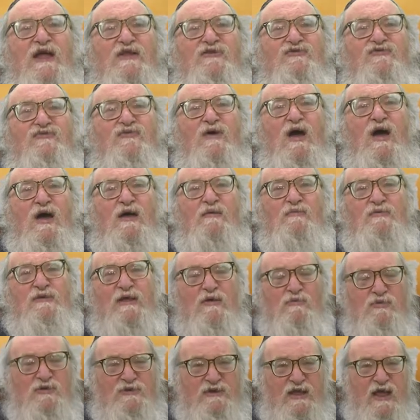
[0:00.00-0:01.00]
ten tribes
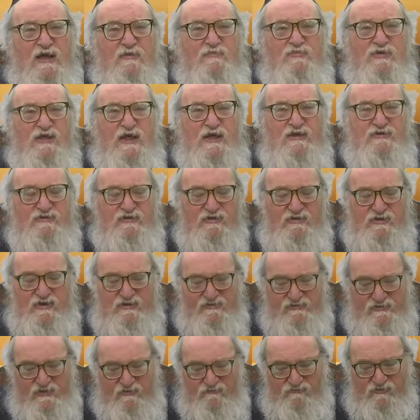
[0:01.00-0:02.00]
that will take place in
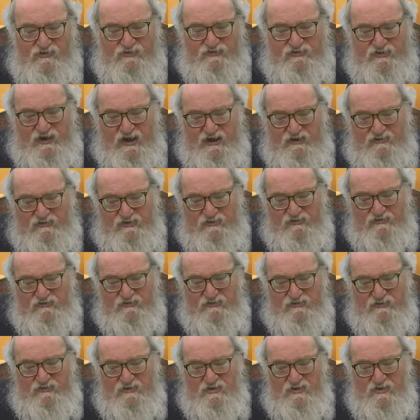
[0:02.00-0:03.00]
these different stages.
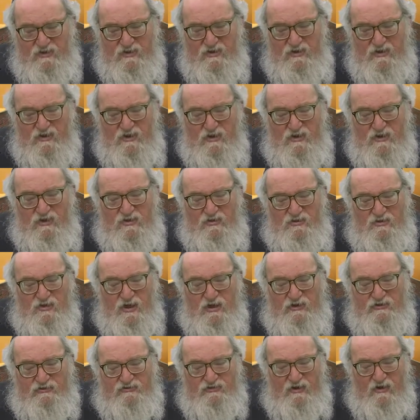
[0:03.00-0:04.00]

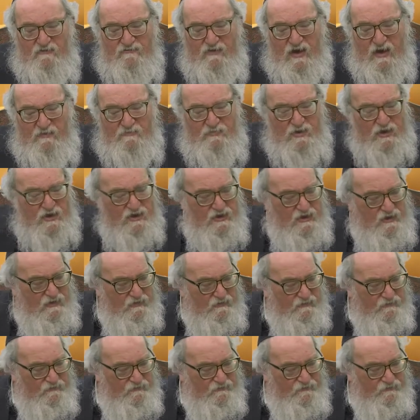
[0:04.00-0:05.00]

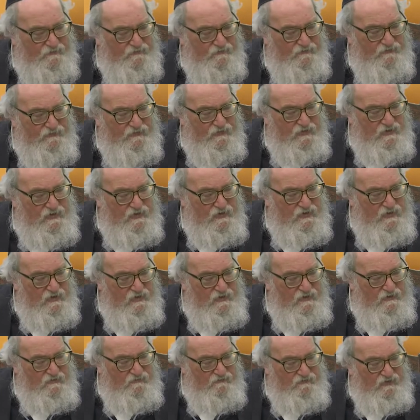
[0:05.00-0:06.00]
Leishavapai,
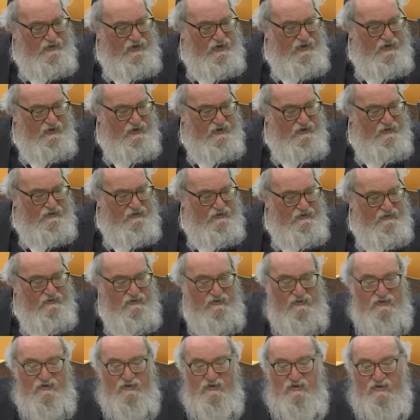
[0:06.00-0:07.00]
V'yayid,
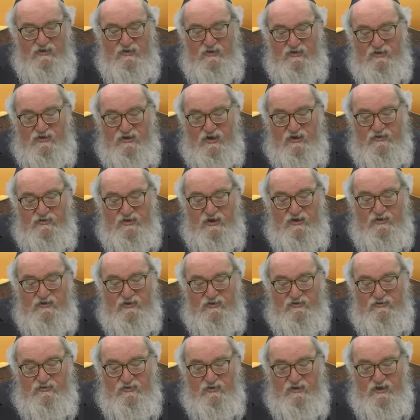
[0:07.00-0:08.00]

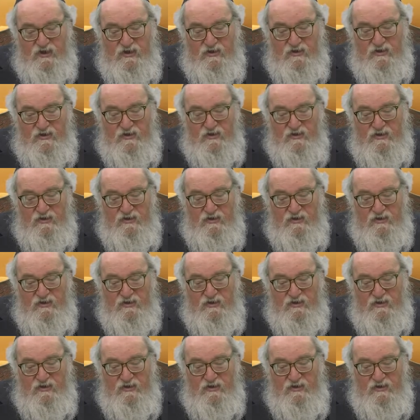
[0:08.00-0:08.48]
Yadainatuya.